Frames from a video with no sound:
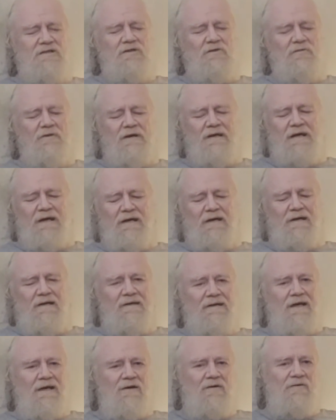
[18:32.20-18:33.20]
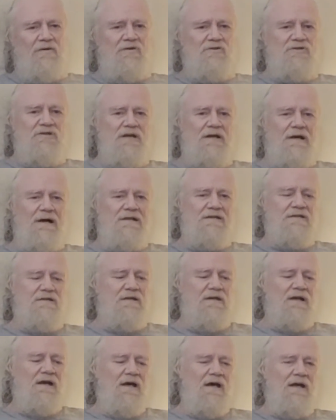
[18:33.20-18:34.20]
don't get it. They don't understand. I said,
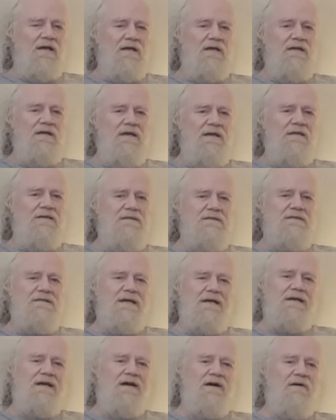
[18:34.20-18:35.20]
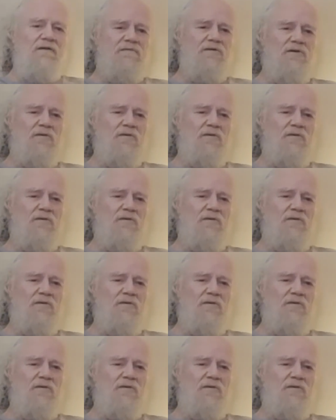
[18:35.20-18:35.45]
you need to take care of the